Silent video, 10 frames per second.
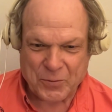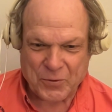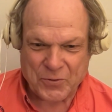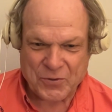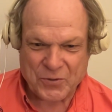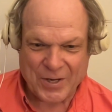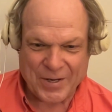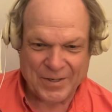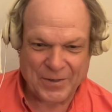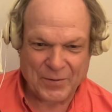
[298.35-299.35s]
as we used to
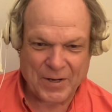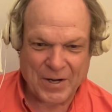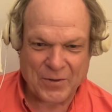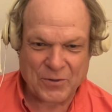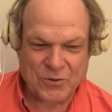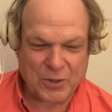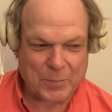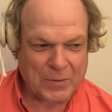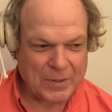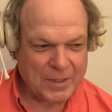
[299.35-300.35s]
say, or out of the
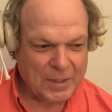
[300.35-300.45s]
ship.